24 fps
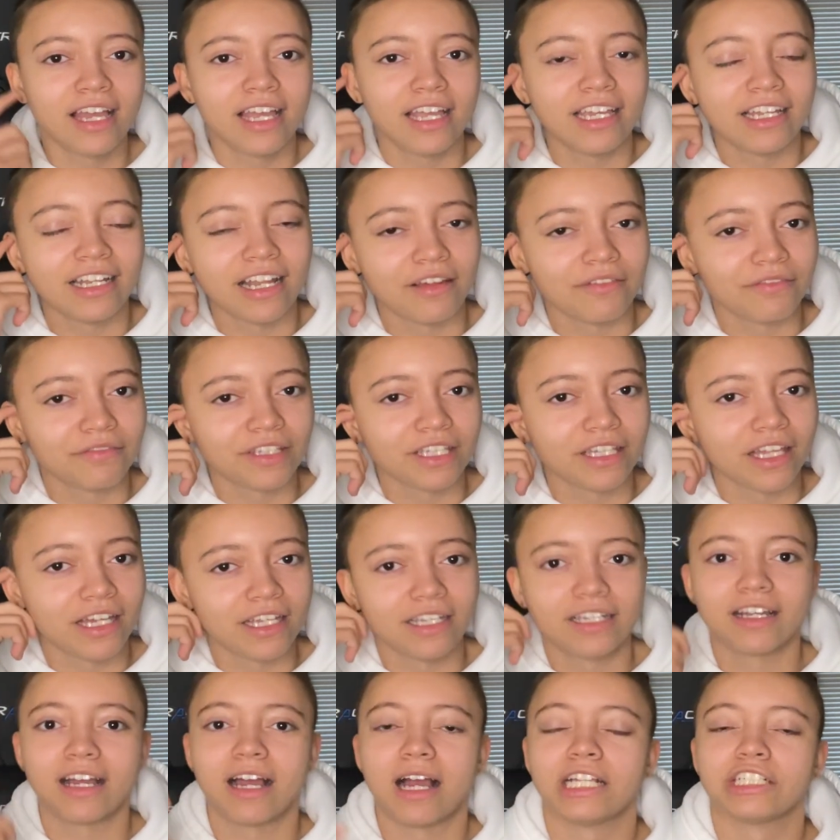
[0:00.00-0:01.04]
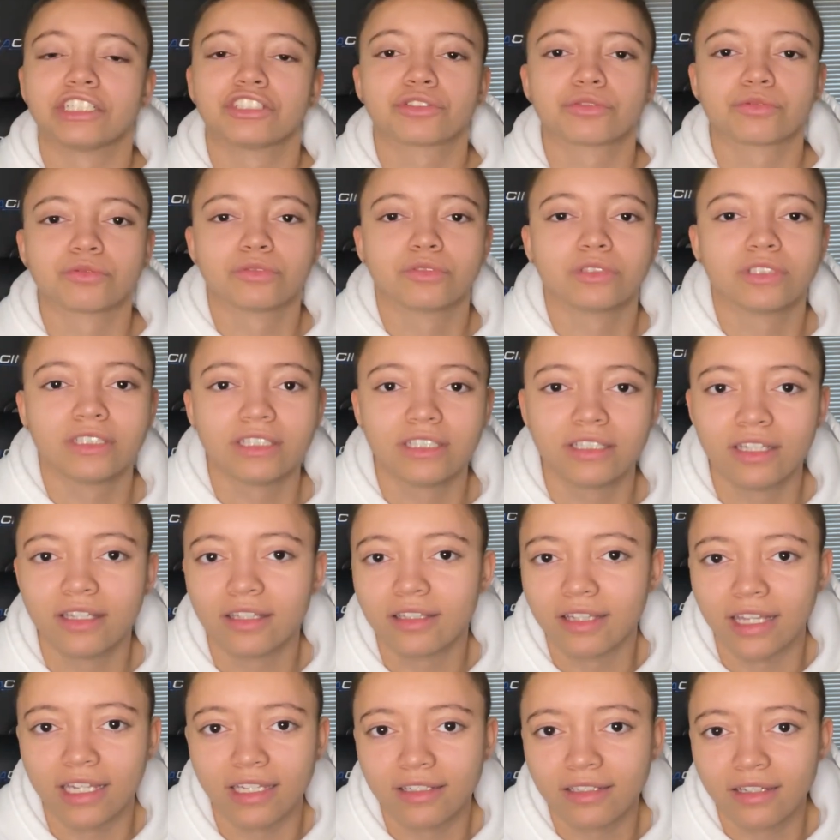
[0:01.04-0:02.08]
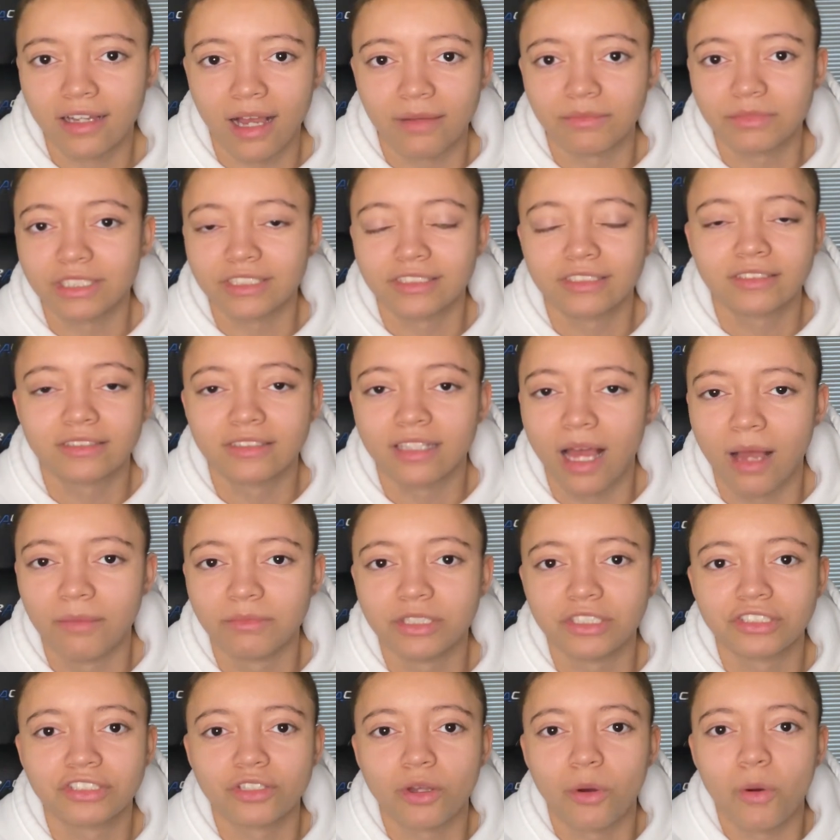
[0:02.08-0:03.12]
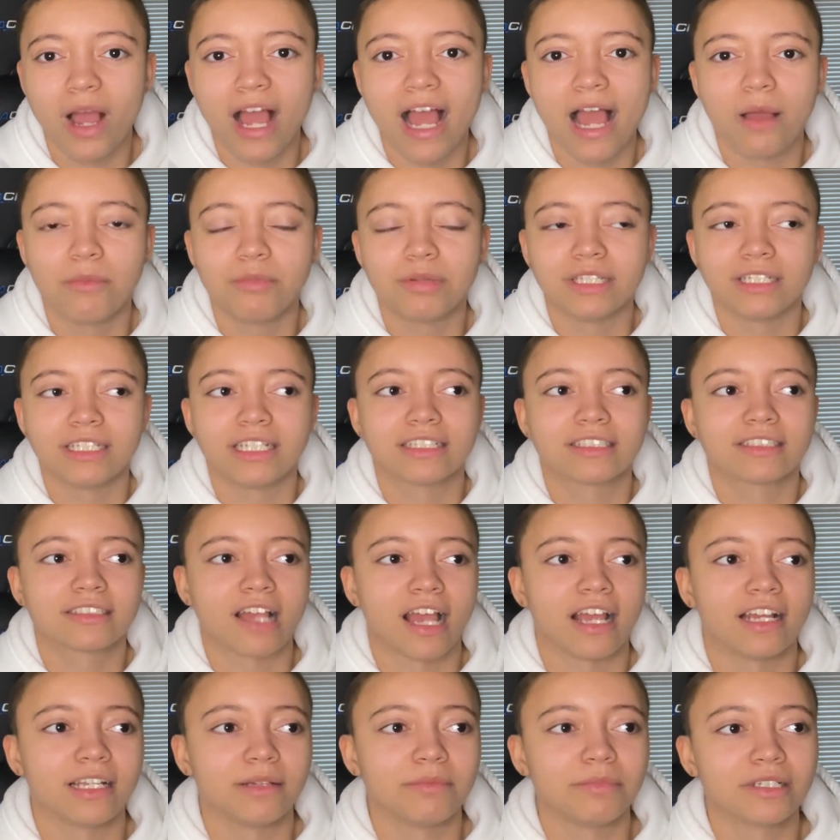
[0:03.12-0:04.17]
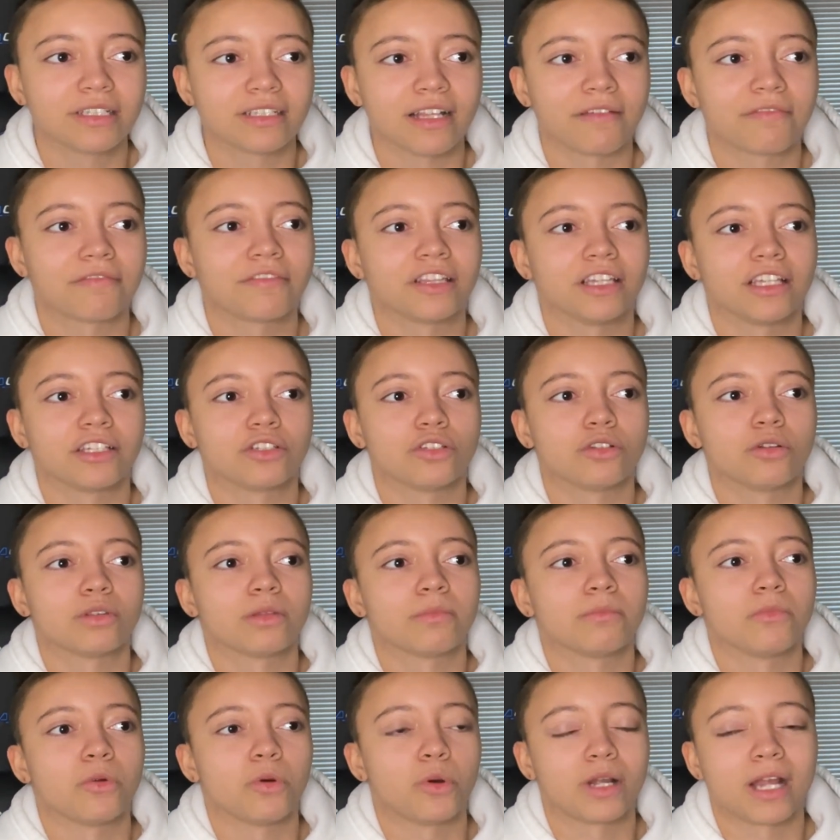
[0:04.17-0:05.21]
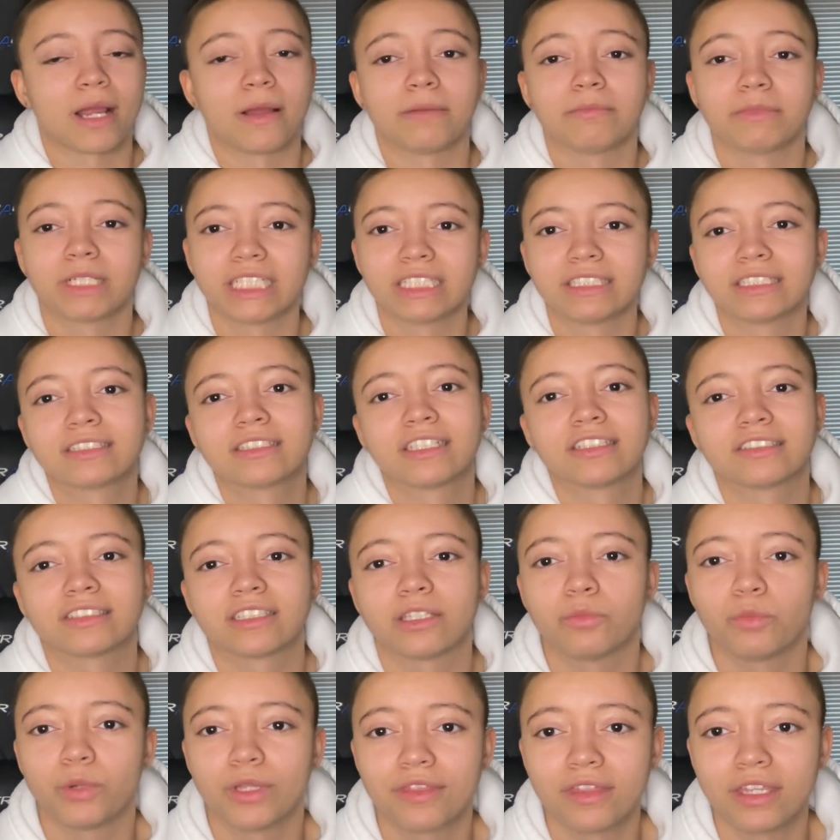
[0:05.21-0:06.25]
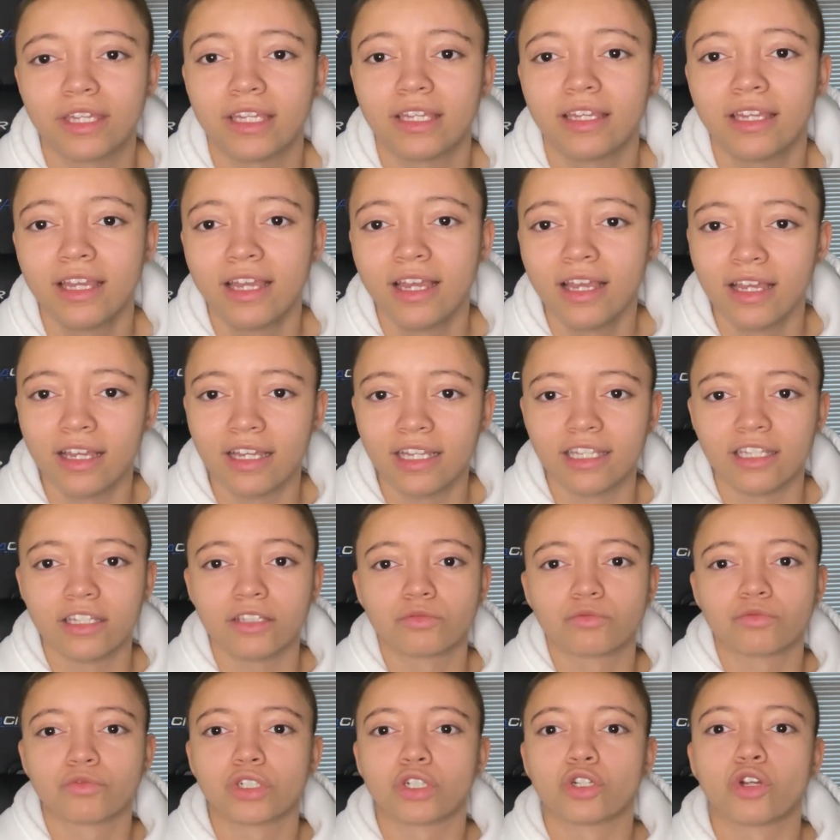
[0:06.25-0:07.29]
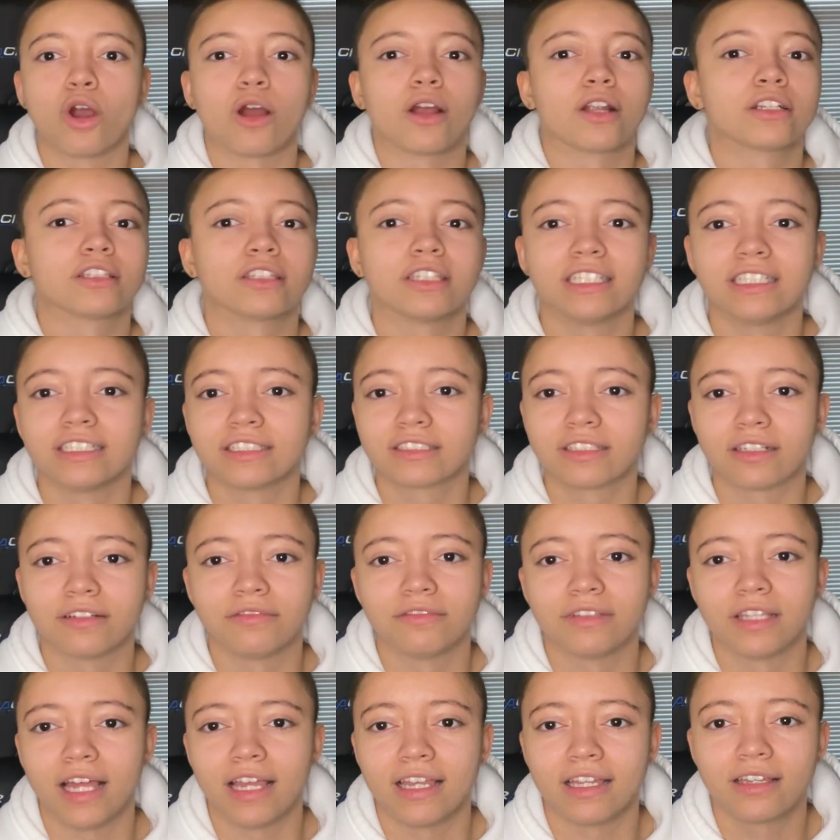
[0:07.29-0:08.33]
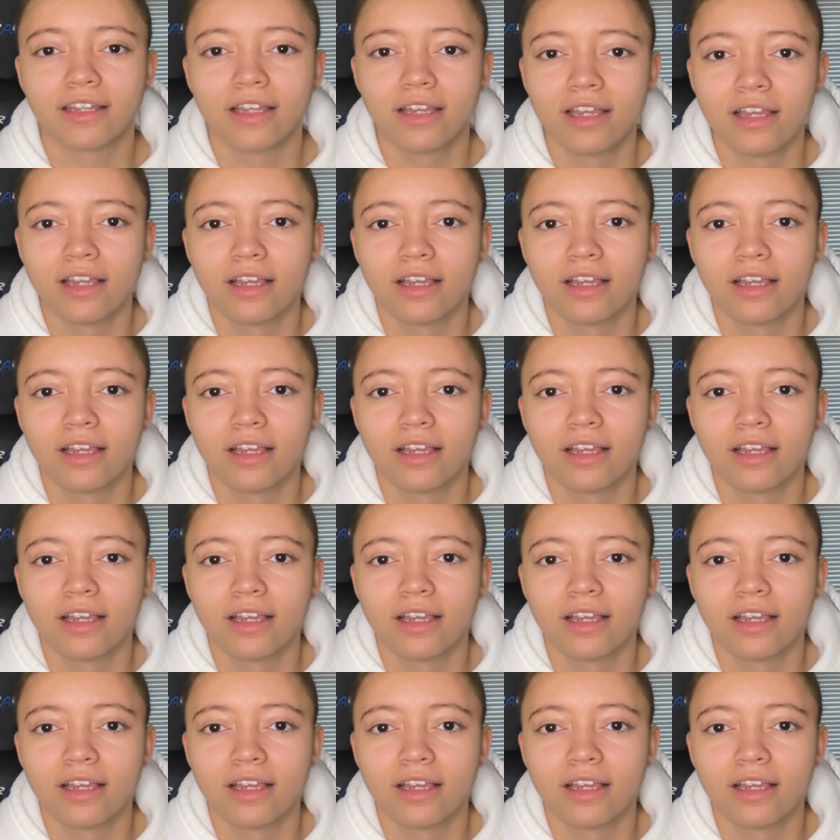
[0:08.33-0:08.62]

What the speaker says: and I feel like I truly, like, I'm just so happy and excited because I feel like, you know, the more I'm consistent with it, and regardless of, like,